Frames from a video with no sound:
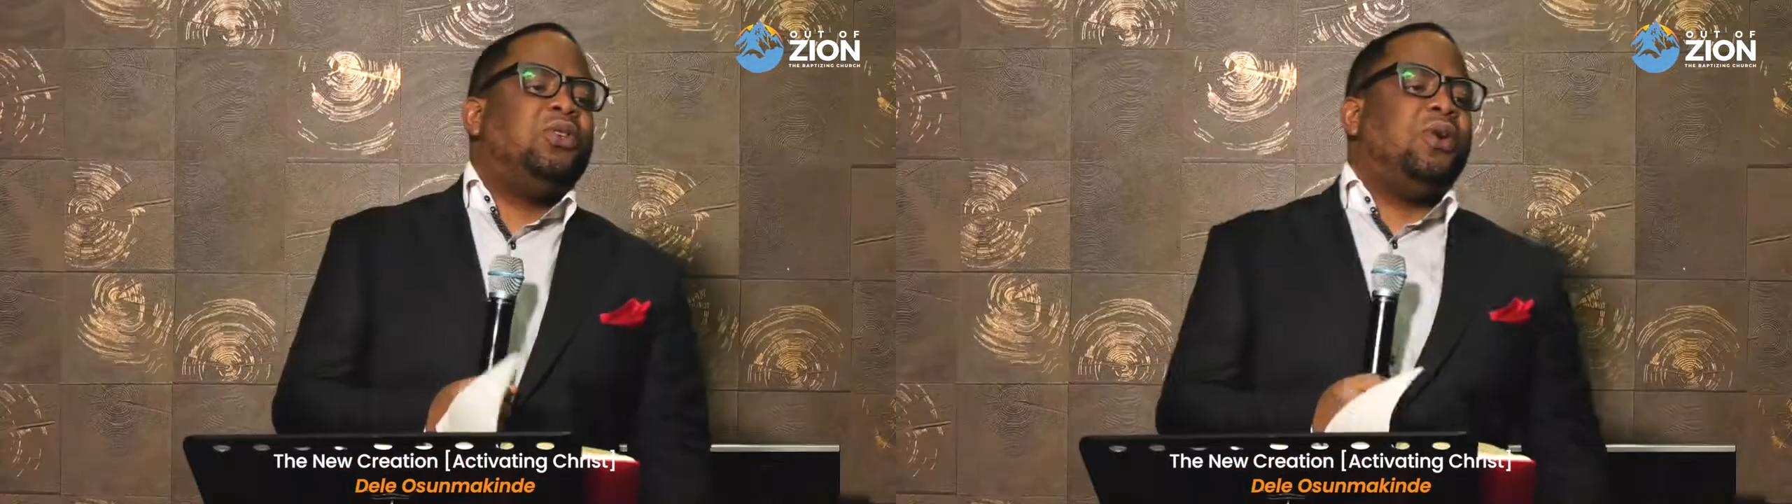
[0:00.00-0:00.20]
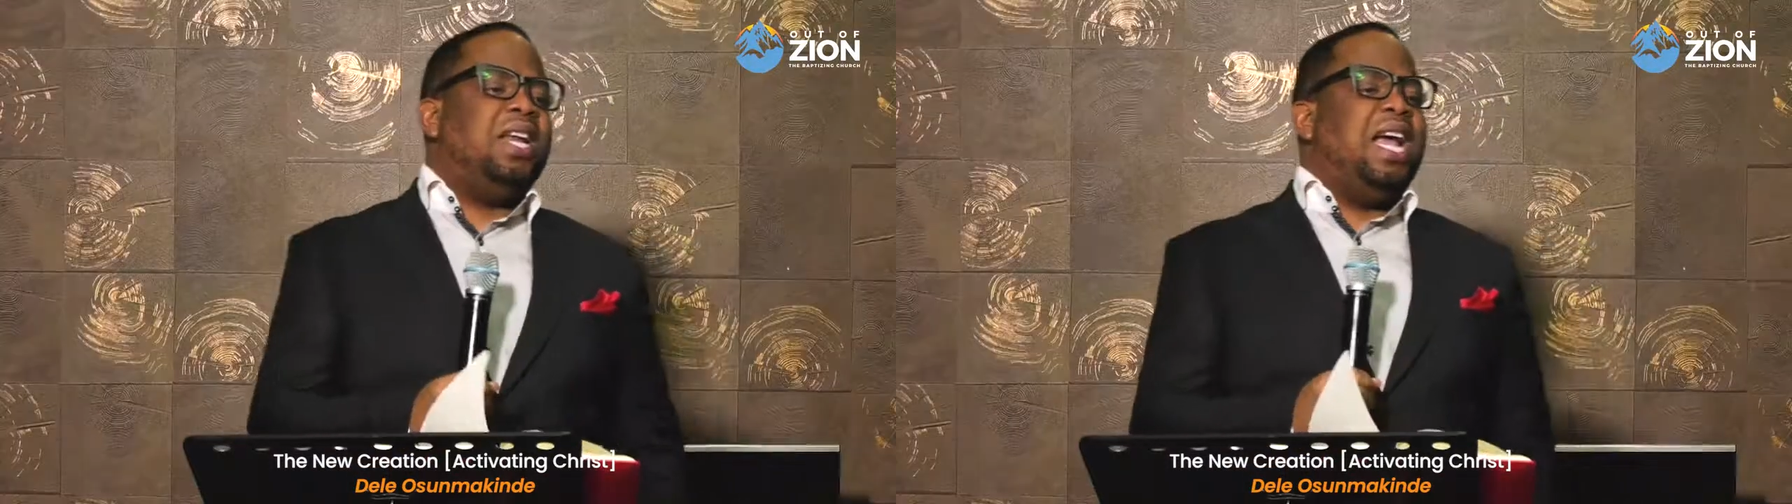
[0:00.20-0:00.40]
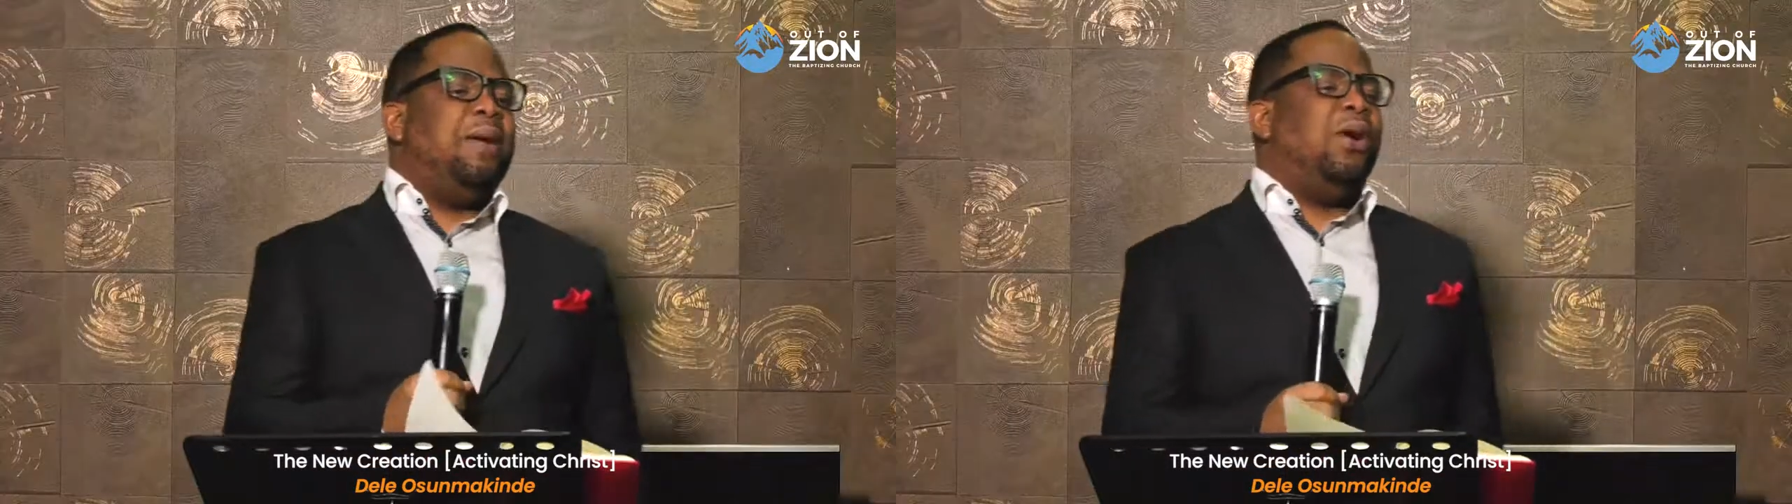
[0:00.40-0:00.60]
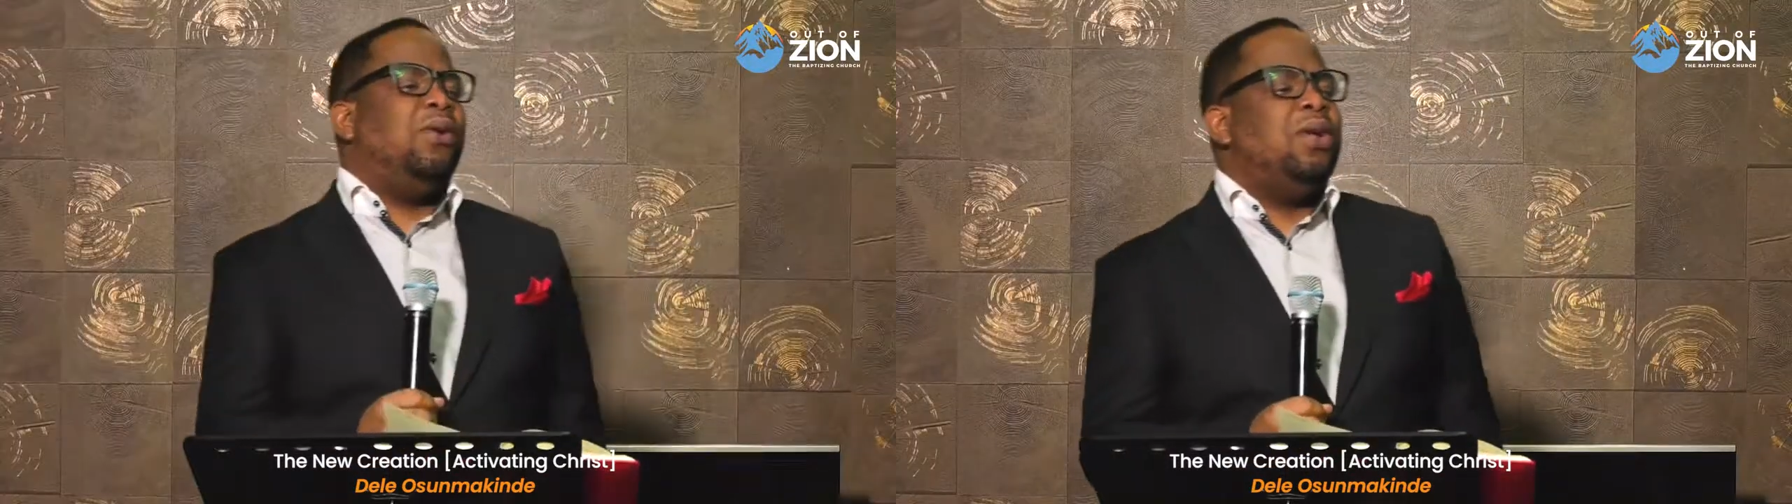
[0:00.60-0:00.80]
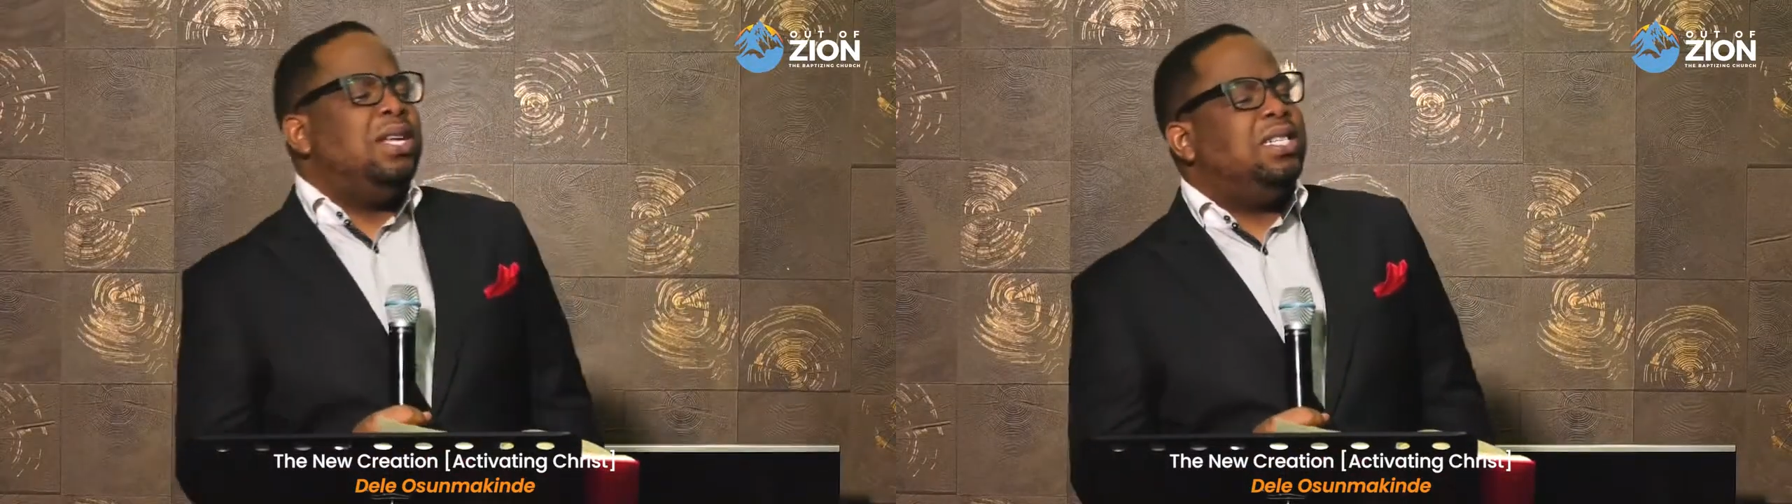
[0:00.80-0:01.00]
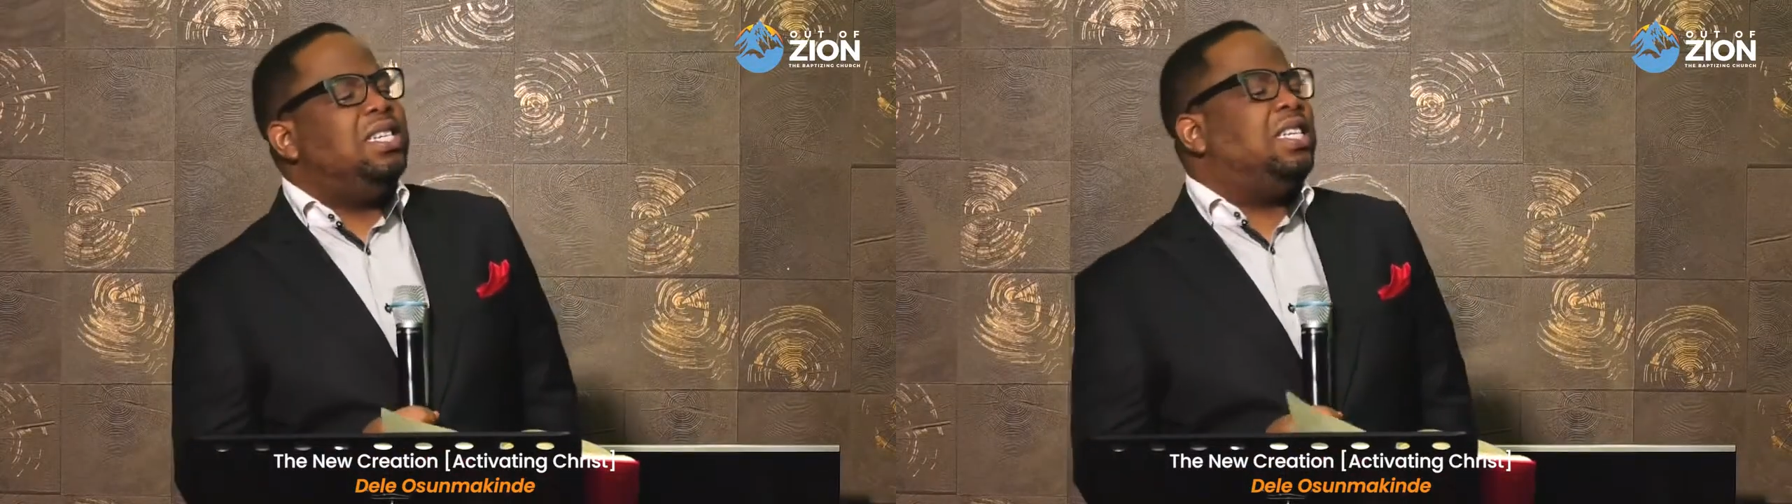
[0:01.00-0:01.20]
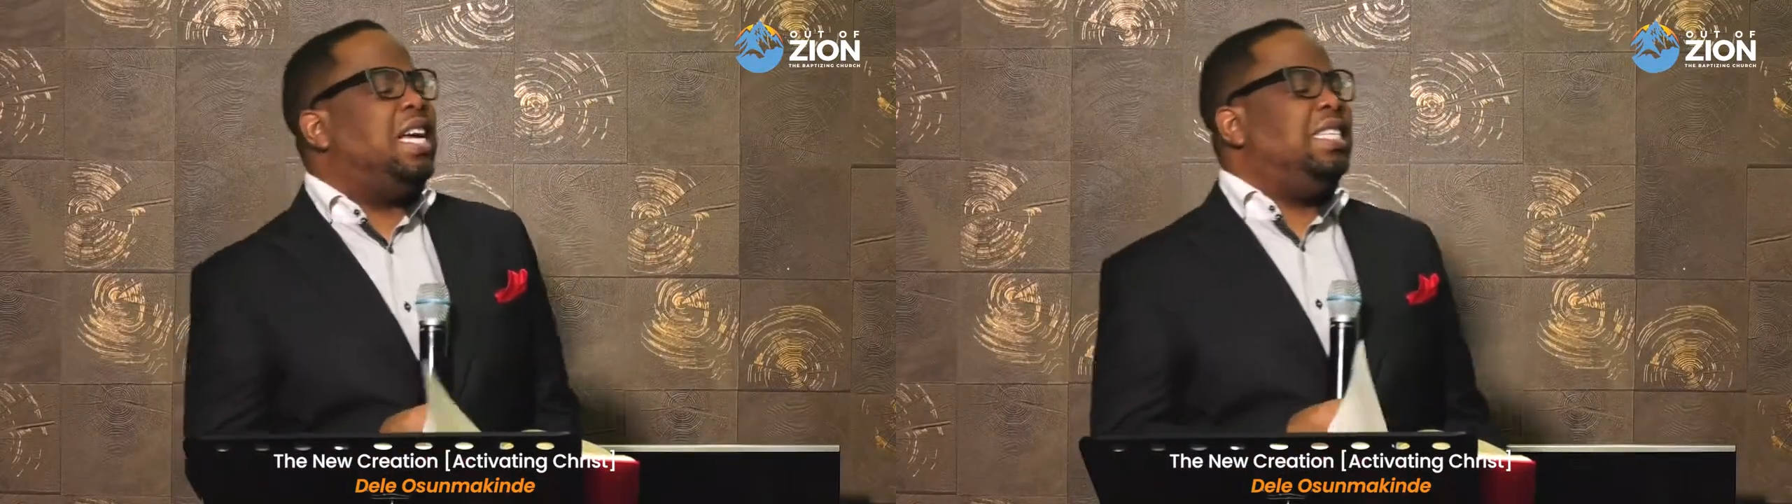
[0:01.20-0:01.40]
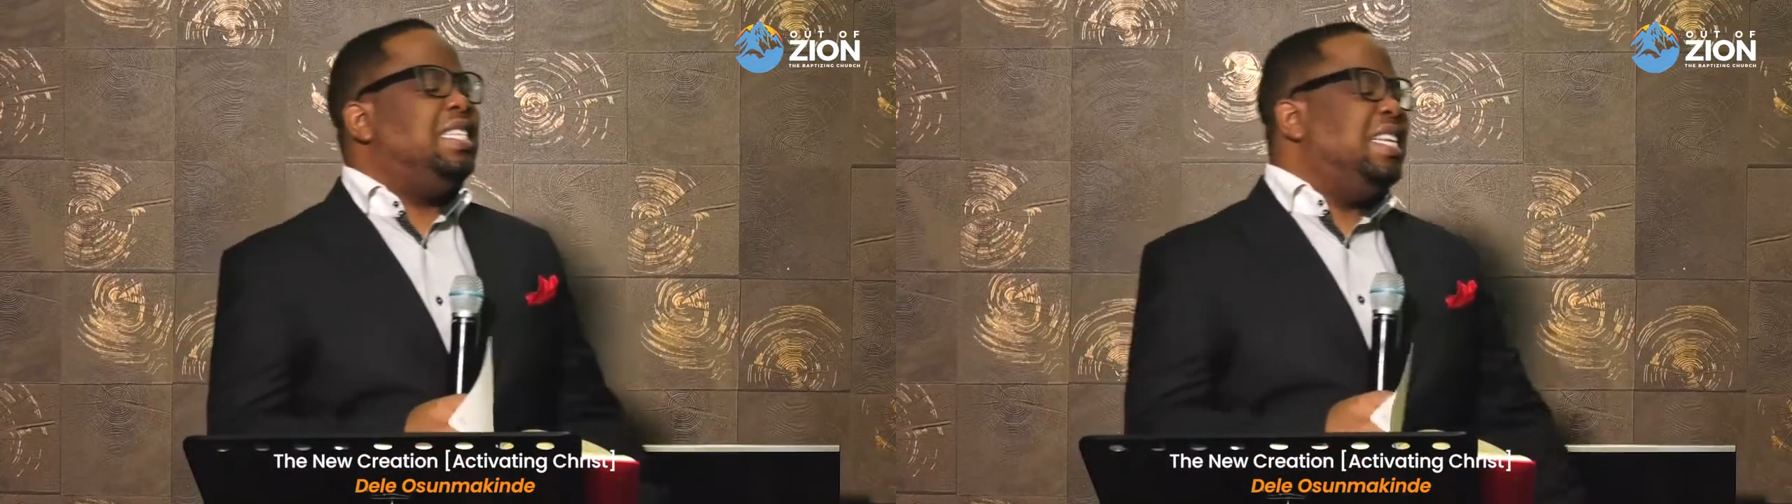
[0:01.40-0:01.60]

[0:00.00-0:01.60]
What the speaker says: talking about teachers